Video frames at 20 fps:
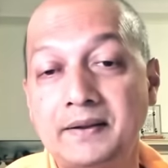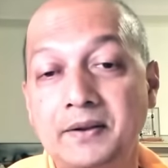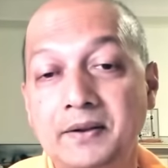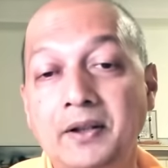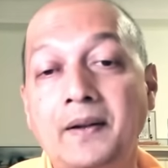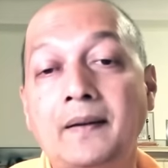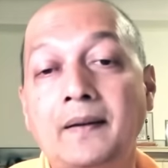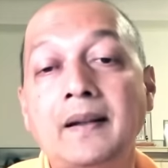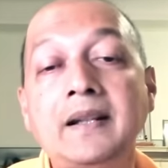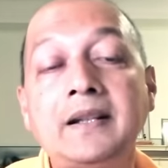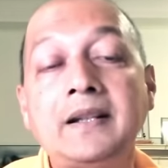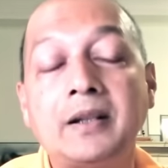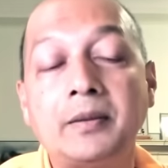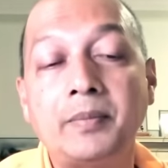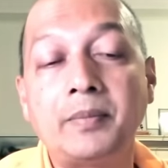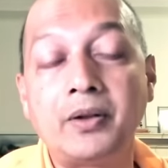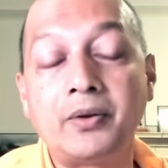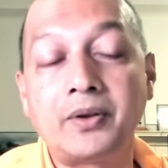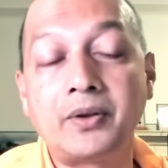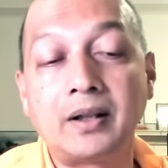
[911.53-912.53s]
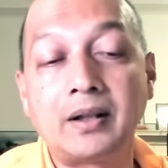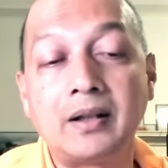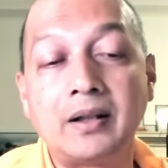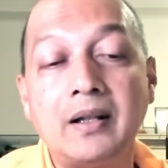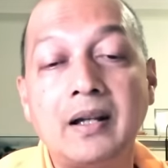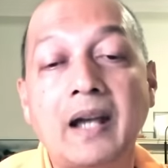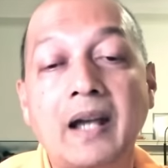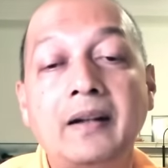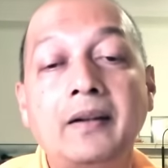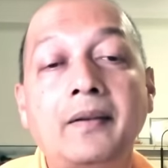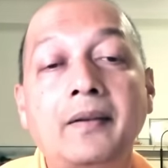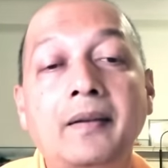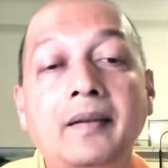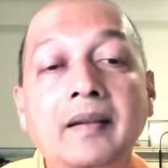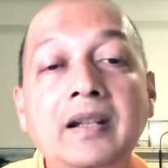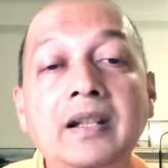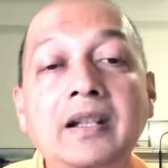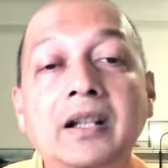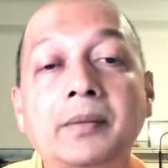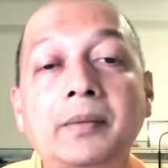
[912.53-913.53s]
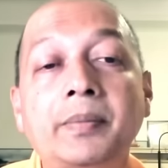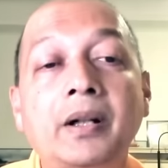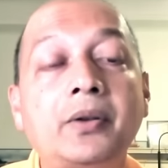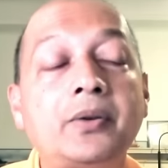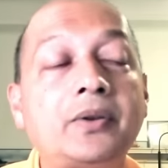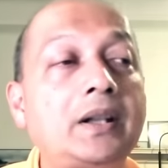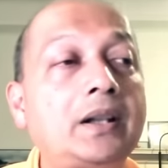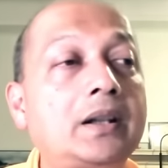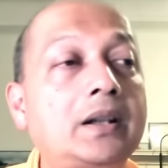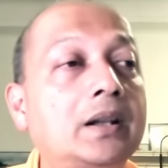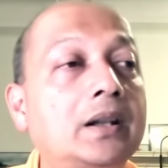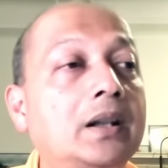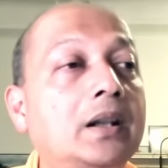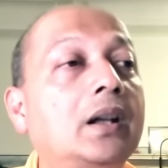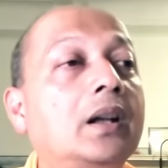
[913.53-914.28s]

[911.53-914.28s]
And think about it. And you think about it